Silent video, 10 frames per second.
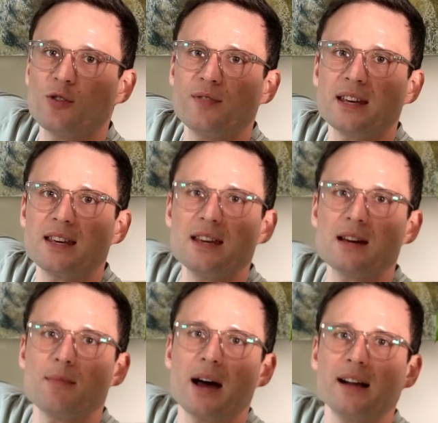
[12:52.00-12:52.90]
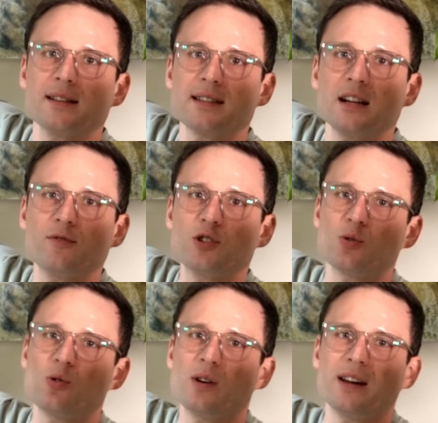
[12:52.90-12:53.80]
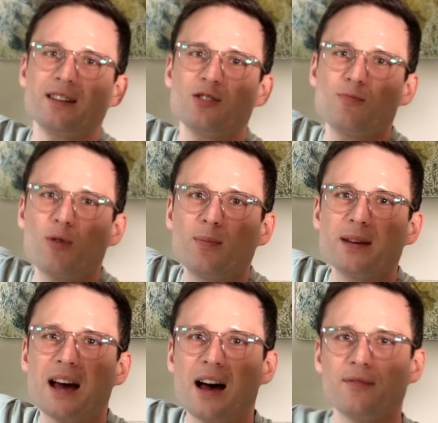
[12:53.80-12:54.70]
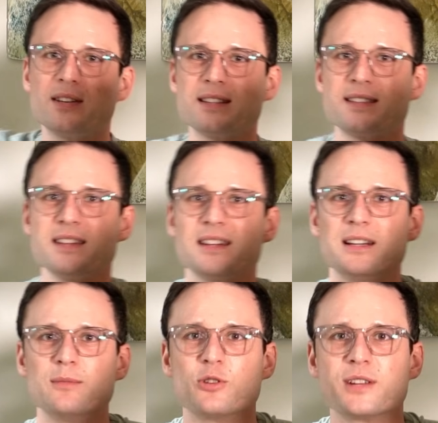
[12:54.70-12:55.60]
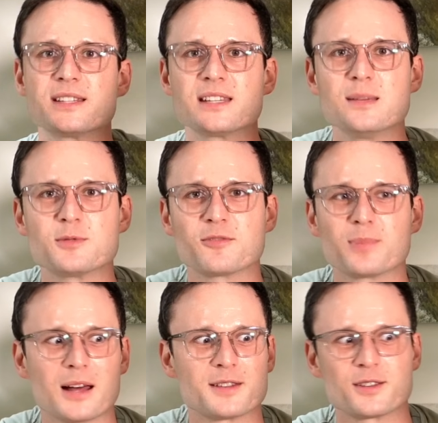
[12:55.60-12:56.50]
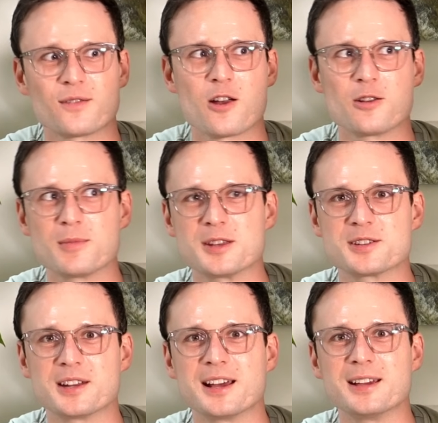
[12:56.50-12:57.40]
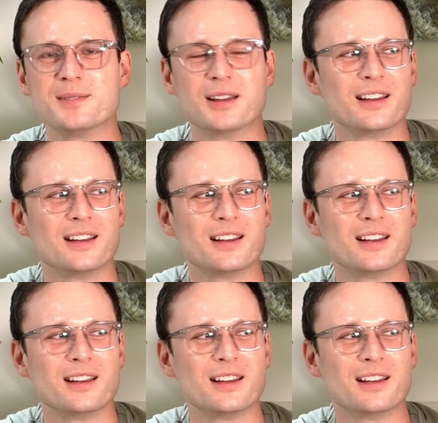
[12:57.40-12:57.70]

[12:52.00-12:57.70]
over here, my El Salvador, and you probably can't really see it anymore. There's heaps of plants surrounding me today.